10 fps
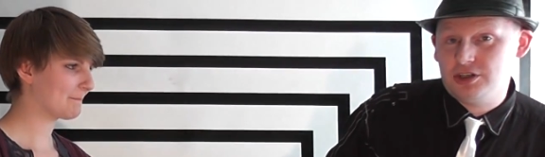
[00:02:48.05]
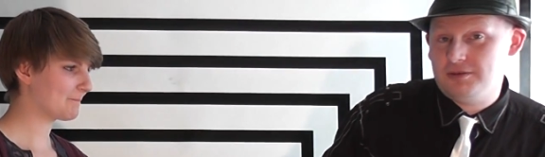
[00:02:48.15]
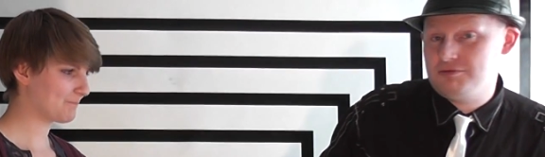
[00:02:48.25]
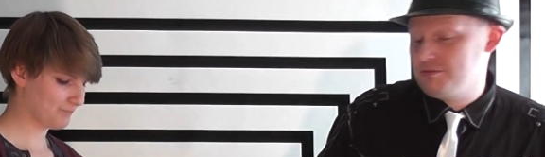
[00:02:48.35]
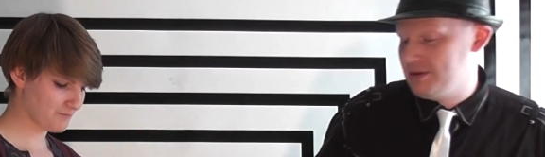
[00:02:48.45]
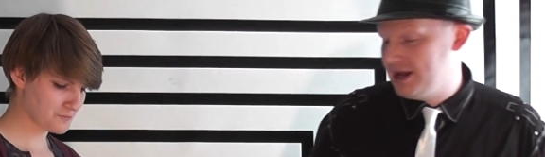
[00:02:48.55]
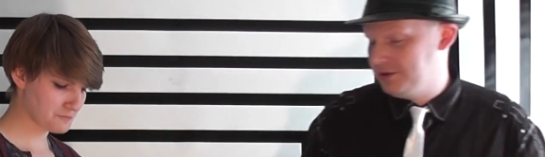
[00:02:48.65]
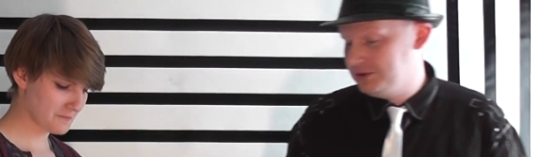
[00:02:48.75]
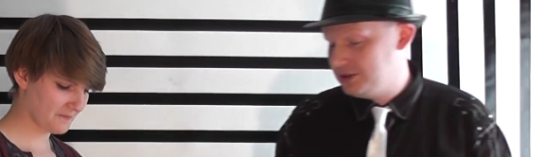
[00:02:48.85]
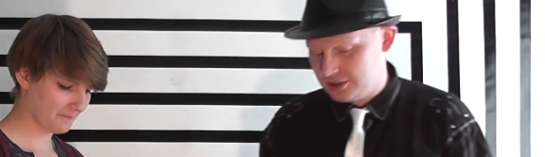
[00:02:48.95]
Speaker 1: shop for
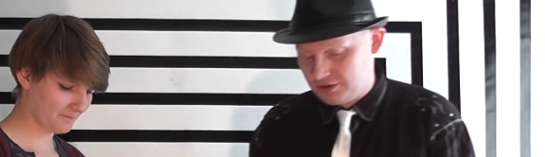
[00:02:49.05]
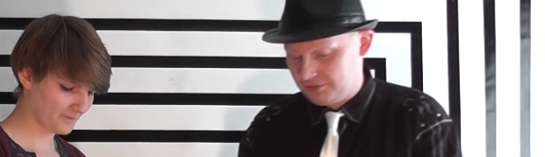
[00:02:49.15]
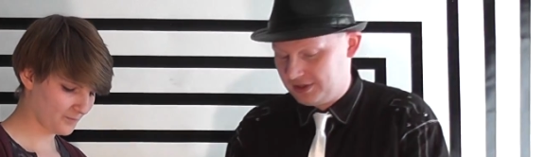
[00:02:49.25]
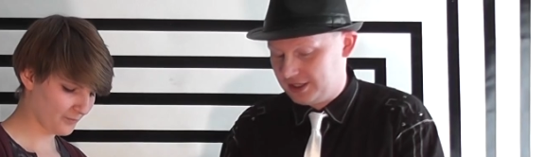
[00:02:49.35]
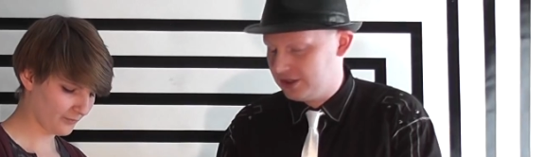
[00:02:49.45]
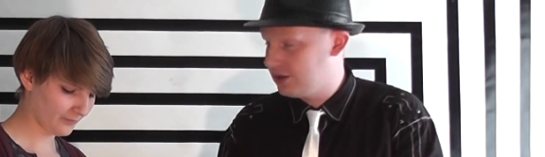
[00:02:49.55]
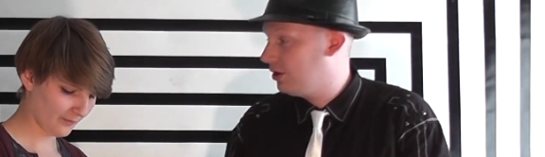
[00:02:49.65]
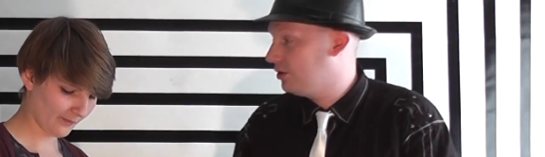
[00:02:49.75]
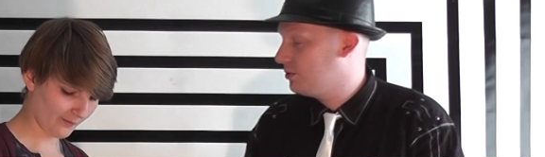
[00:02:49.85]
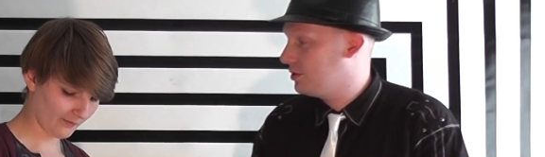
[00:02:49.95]
£1, so I don't think it's going to
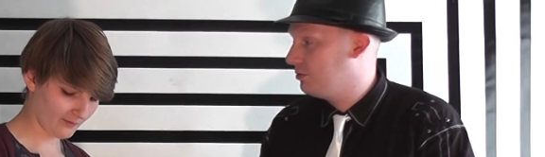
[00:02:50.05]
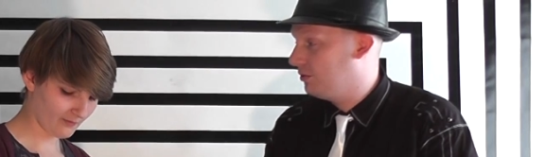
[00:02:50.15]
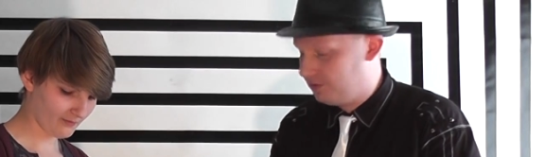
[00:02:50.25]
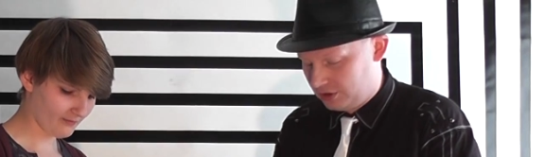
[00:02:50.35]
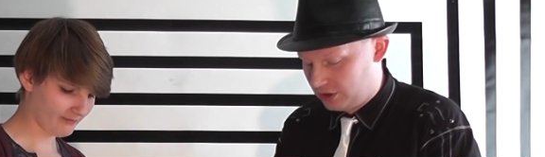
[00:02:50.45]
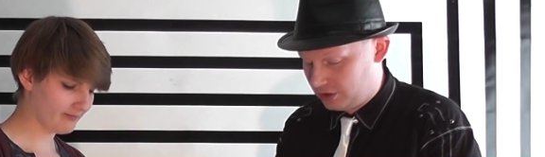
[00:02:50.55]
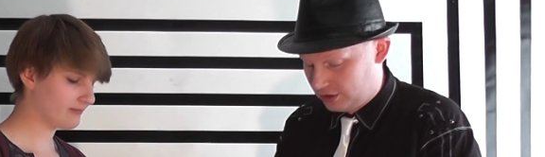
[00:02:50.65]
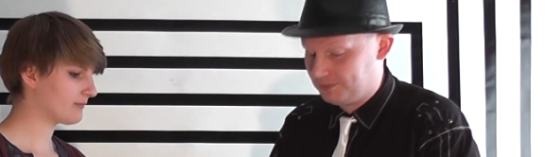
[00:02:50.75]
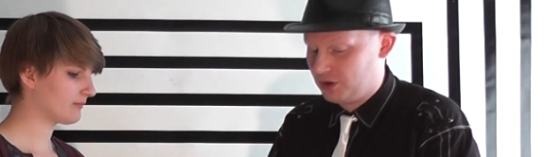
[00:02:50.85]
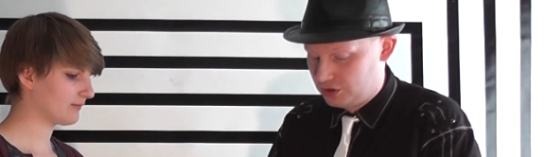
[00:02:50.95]
cost you
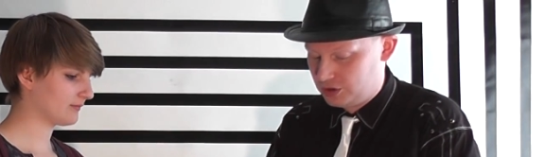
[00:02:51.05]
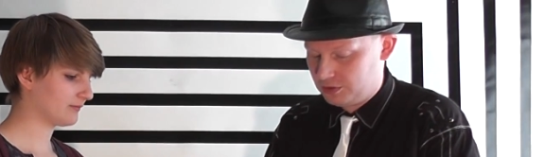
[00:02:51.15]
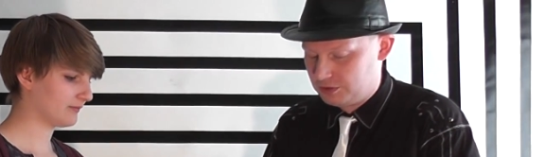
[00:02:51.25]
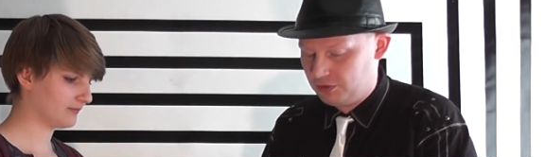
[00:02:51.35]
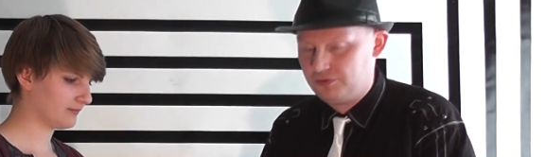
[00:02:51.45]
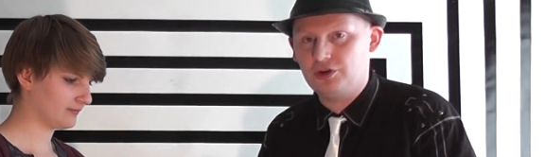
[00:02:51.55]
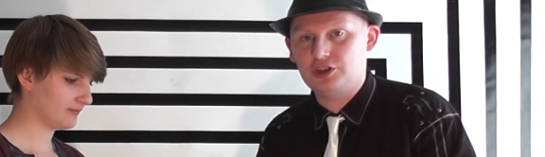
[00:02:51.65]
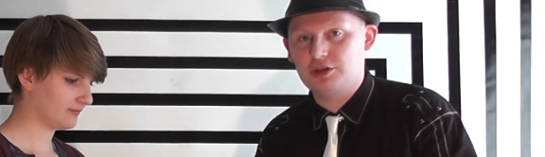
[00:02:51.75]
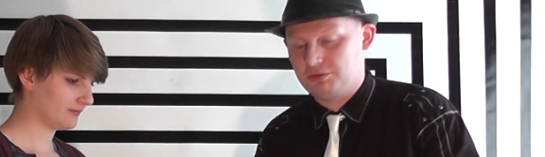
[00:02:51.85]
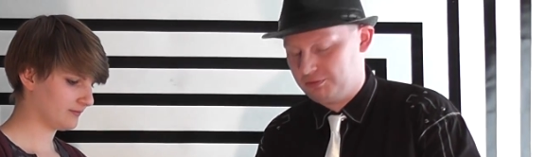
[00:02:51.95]
a small
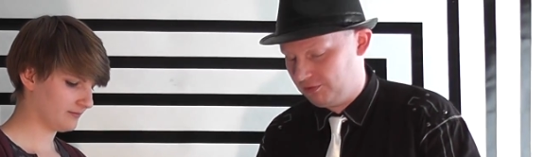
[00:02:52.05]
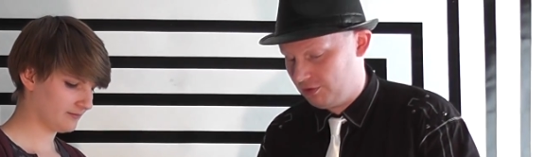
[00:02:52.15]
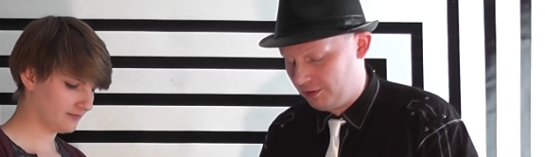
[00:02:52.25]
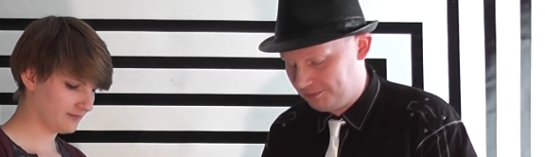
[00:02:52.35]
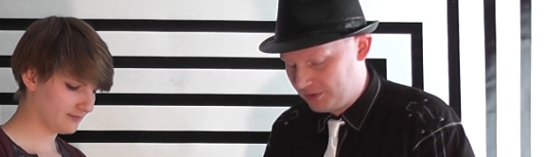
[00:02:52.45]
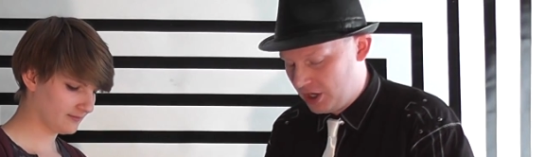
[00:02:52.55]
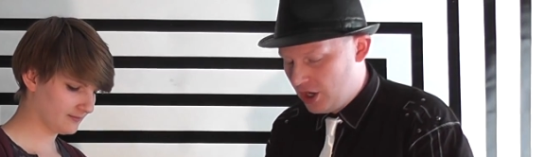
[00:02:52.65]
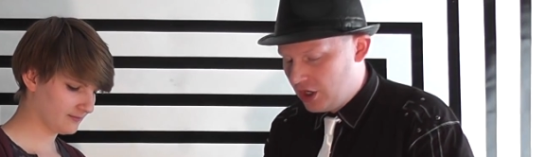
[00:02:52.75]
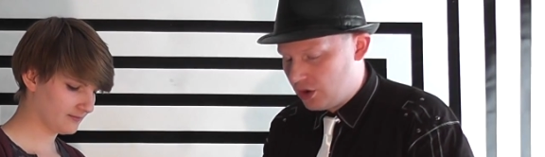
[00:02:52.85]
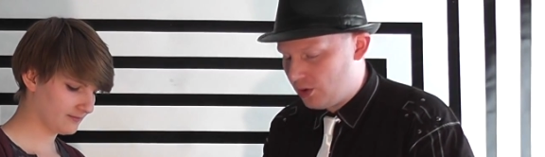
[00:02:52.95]
fortune to perform.
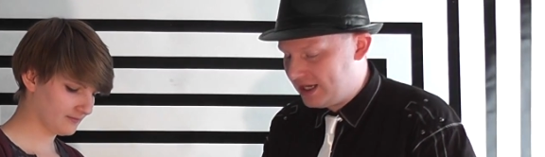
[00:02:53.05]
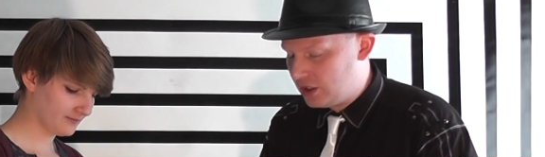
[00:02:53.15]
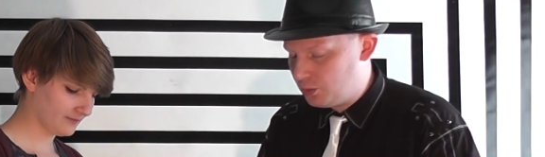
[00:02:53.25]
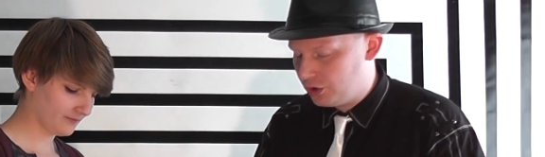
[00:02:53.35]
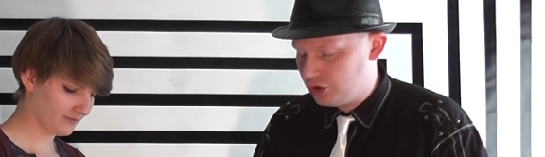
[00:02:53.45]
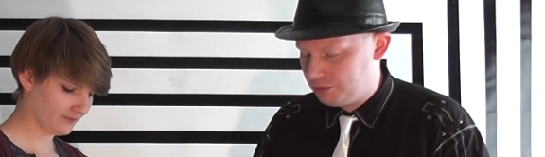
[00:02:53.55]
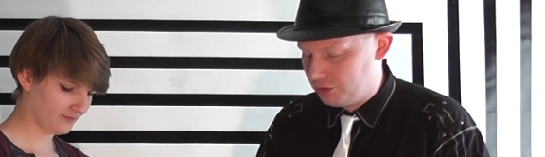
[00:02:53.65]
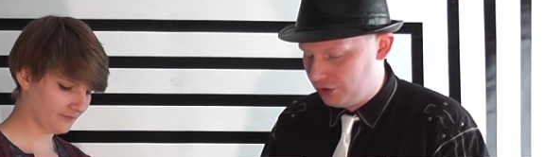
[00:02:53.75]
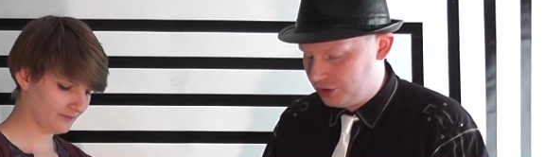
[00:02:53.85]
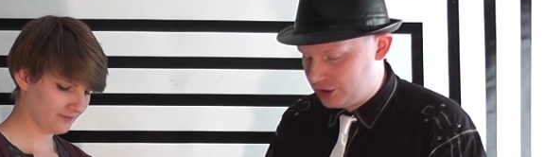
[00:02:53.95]
You only need one of the
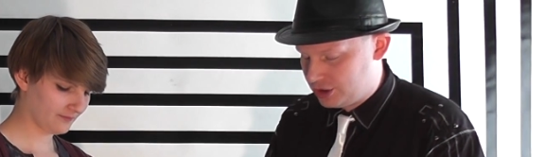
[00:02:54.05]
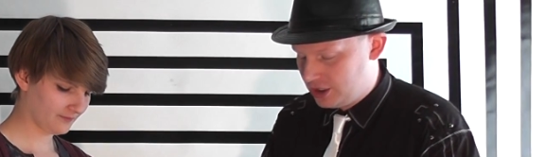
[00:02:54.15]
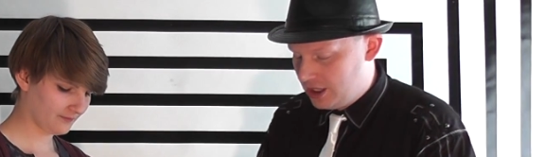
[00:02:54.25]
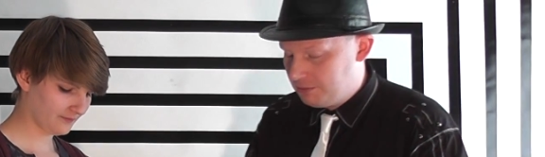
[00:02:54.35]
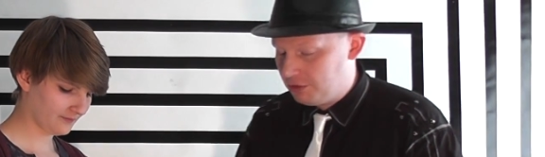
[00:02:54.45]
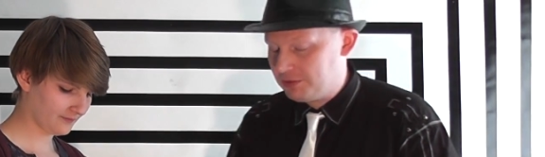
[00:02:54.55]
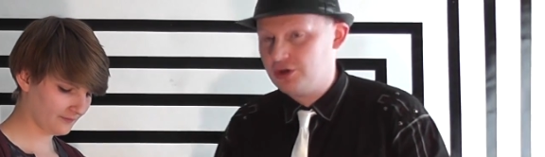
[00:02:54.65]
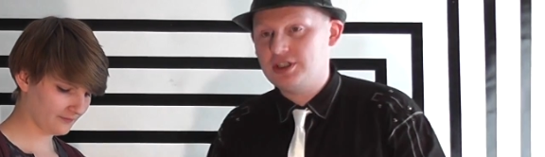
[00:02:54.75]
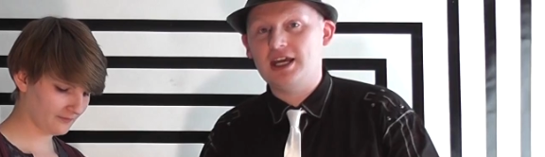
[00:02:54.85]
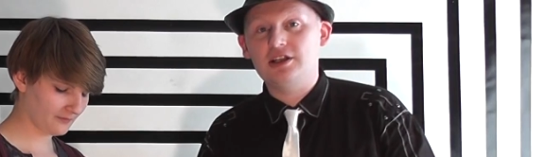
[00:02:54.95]
boards, but
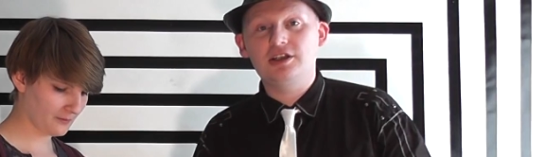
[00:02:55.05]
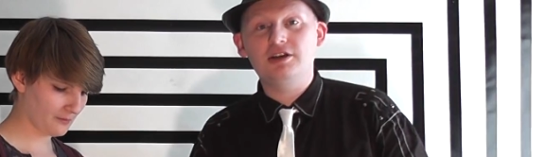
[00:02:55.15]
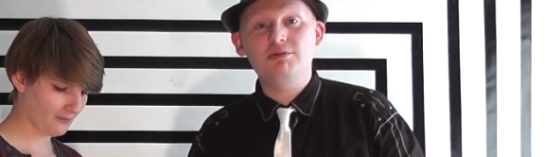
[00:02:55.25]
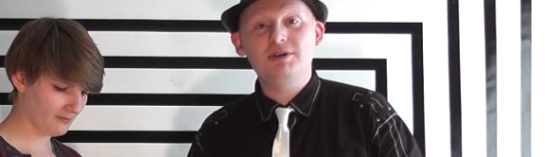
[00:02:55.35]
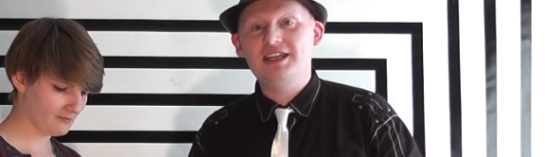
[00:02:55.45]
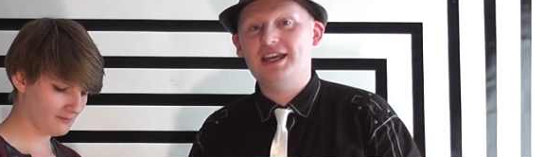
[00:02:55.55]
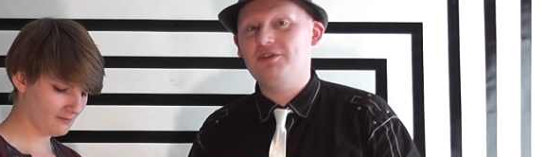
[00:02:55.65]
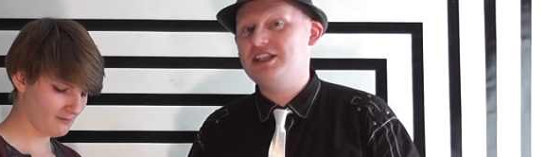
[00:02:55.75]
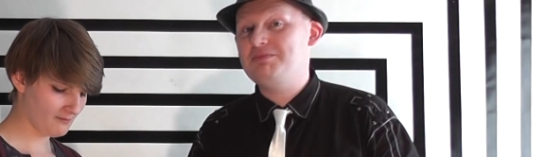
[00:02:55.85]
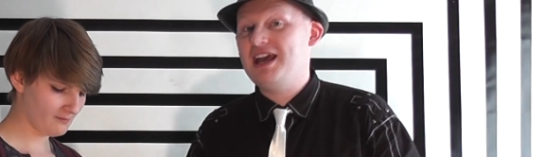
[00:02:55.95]
because you get two, you can
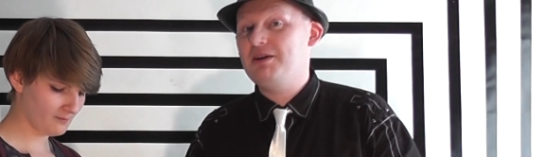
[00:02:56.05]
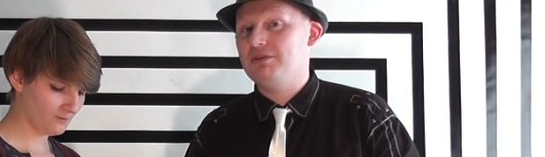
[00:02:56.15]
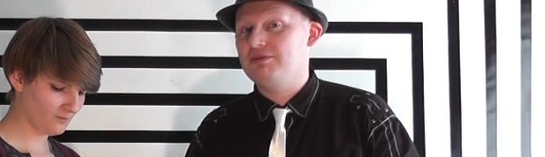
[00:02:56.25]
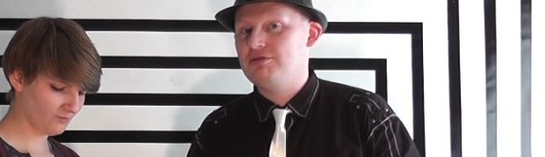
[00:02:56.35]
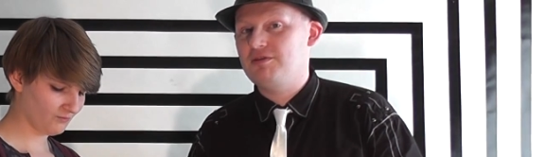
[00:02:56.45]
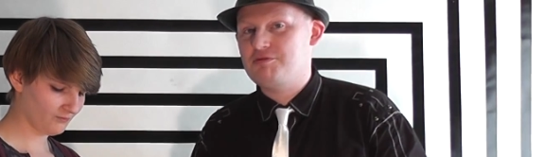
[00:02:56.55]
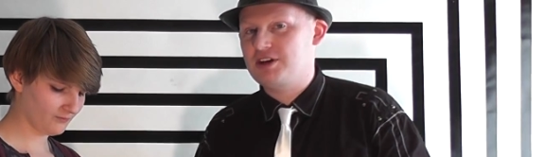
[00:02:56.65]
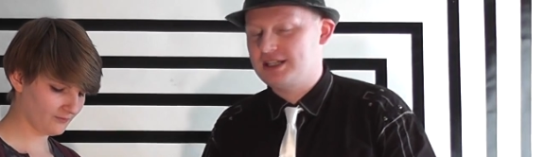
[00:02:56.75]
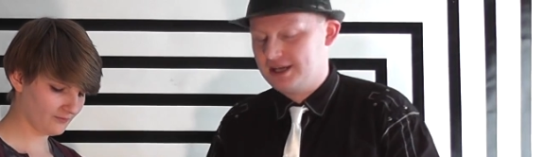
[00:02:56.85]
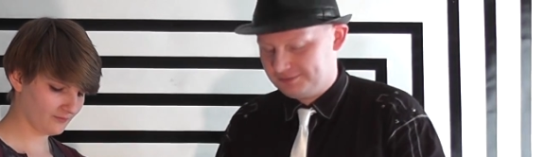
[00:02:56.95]
put a spare one for if it
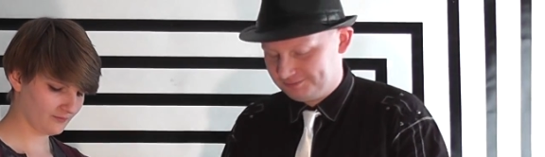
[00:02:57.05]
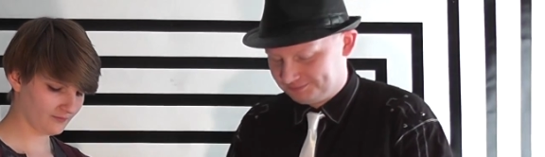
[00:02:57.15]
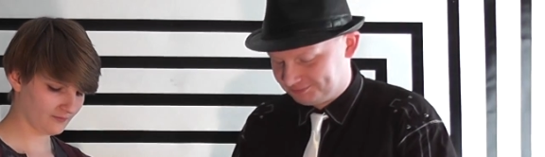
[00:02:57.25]
breaks down.